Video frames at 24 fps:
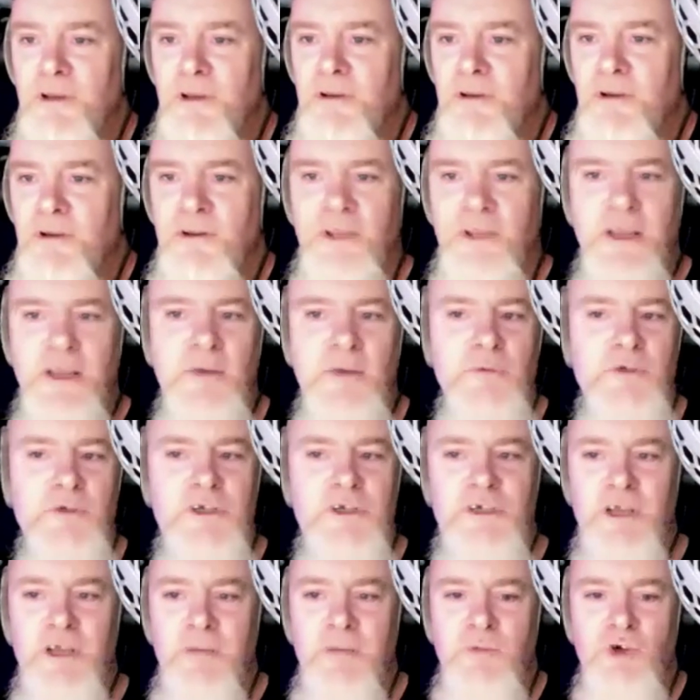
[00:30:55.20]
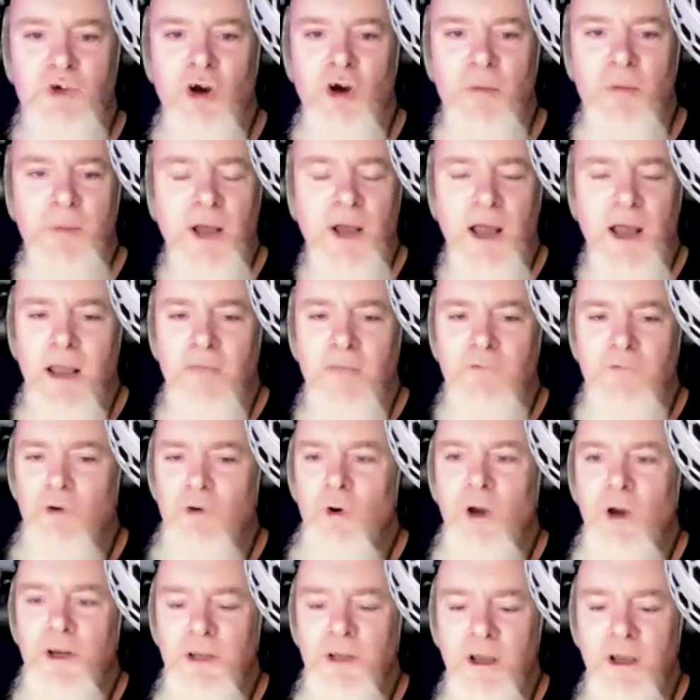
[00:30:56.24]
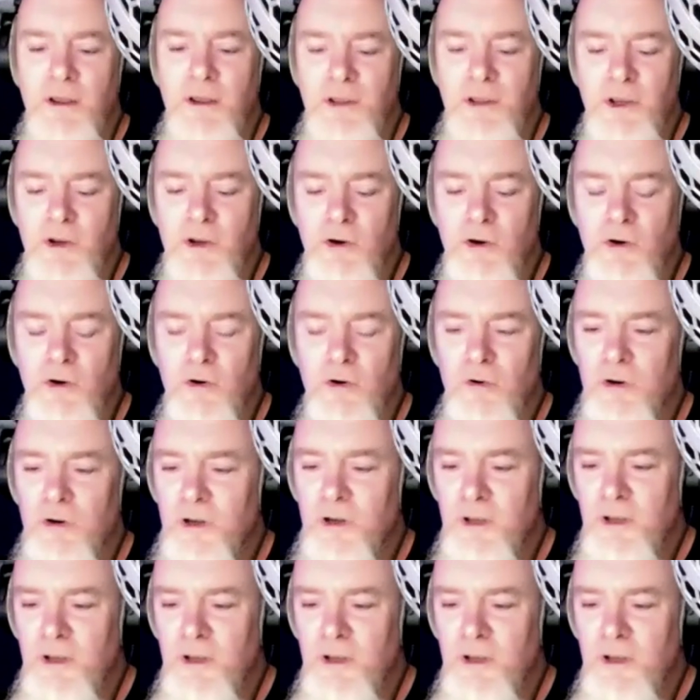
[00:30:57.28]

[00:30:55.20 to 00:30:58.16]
You'd think it was the same job, but I have no idea how you go